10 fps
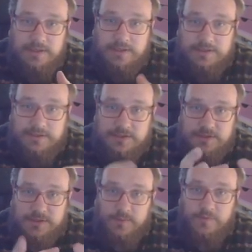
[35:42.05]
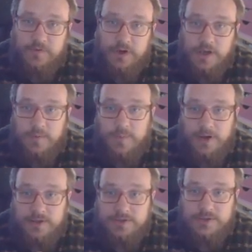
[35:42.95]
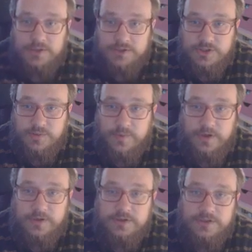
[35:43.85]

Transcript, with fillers: system for like passing these commands